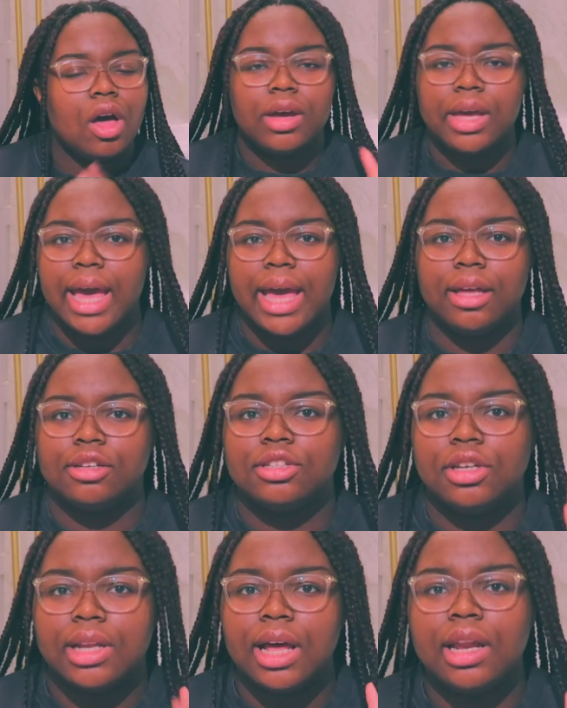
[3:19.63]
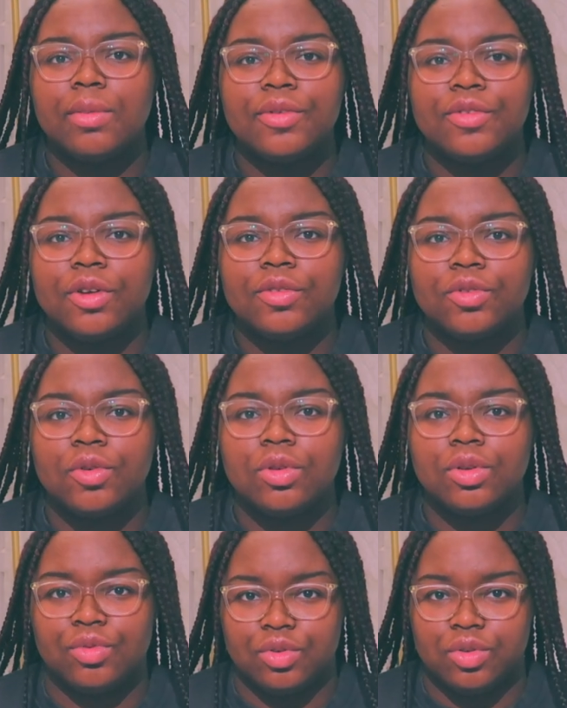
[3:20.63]
Okay, so now that we've gone through all
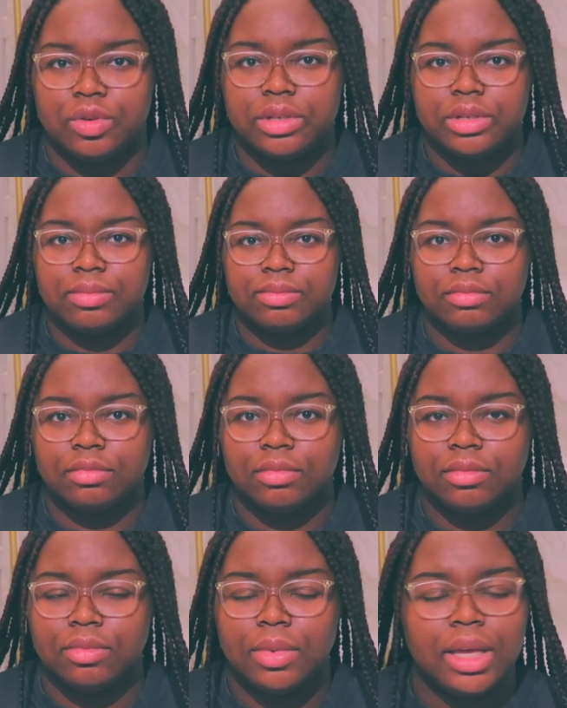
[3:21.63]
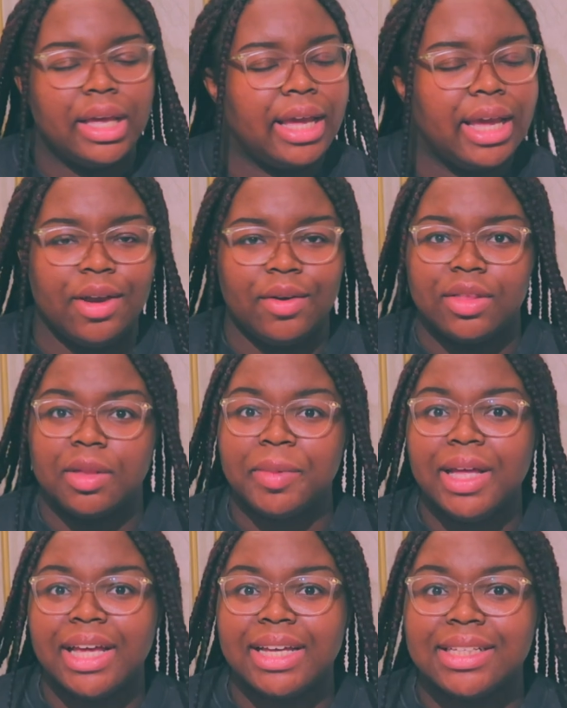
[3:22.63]
the rules, here are the
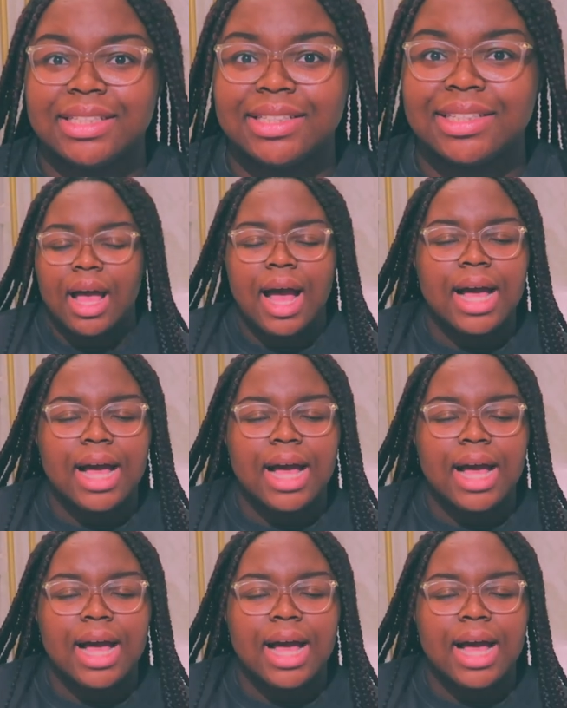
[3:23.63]
books.